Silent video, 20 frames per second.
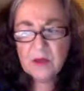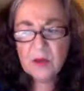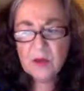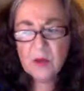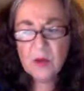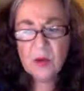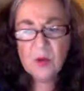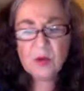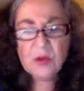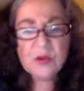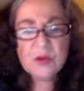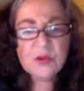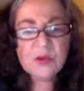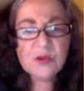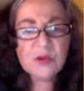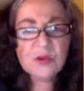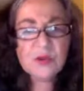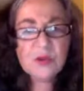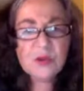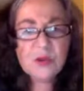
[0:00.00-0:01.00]
holds your
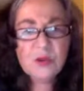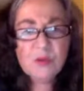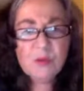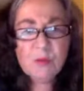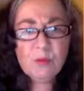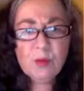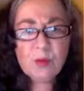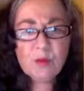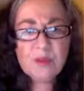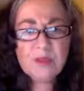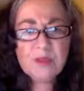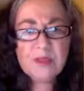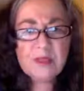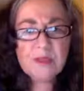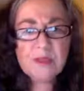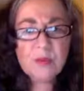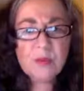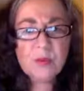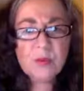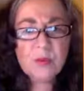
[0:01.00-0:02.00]
two most
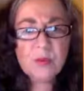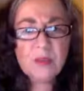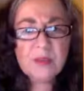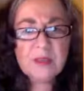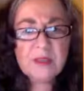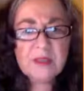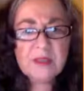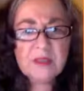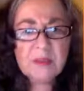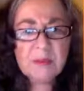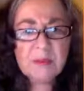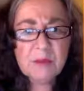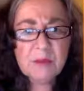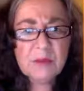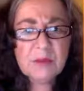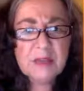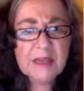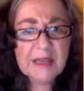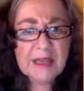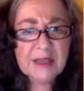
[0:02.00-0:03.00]
important
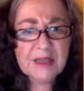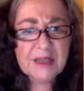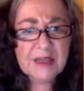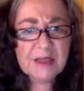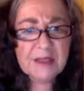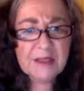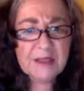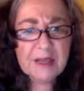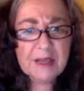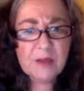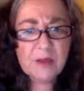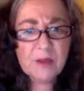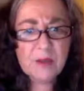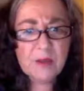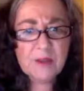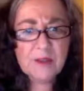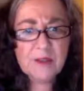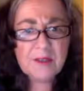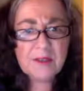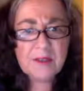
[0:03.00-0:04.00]
communication
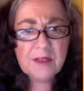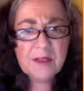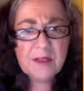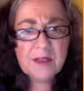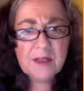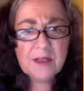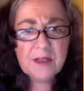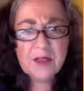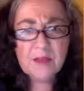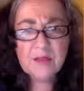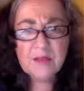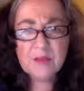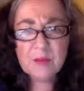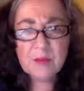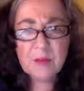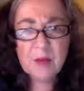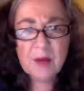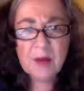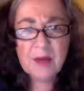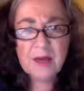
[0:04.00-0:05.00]
networks of your
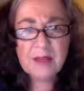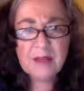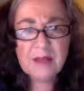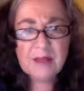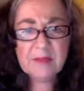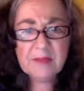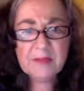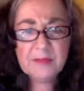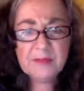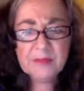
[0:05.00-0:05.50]
body: